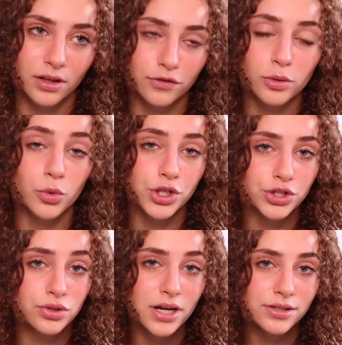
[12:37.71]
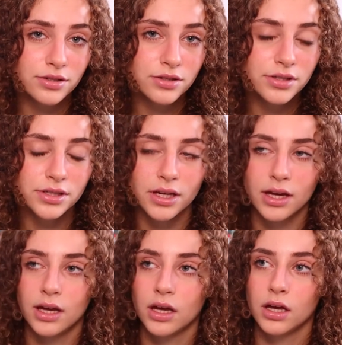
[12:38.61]
For moisturizers,
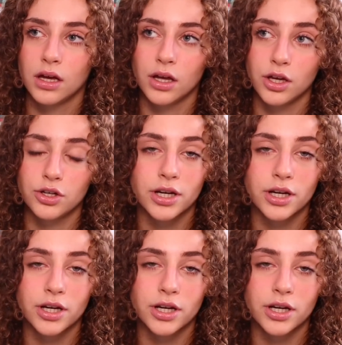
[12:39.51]
you're